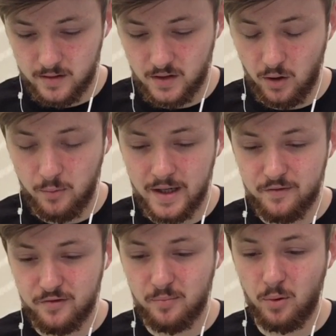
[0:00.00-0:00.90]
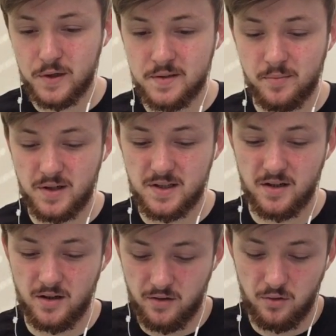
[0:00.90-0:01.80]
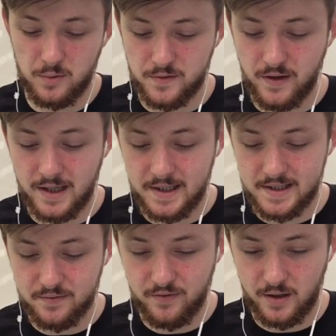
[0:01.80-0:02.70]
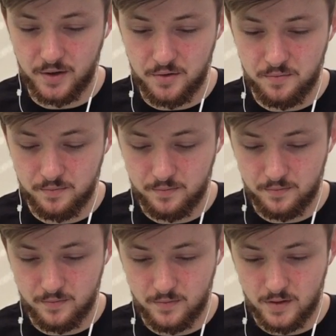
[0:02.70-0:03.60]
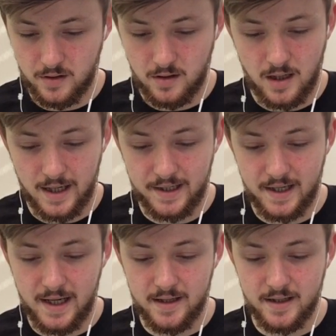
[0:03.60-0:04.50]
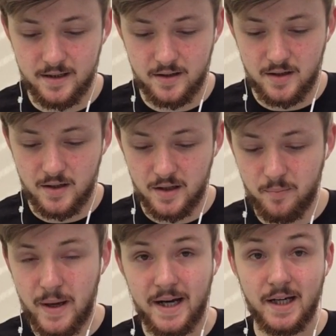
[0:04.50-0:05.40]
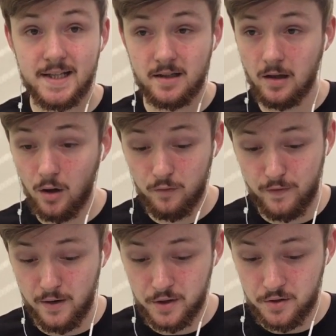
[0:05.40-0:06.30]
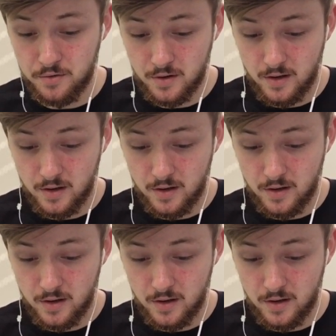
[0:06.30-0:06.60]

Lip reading: So I went in for a poison because I thought it was fairly decent value. And here, the Pekka gets a lot of value,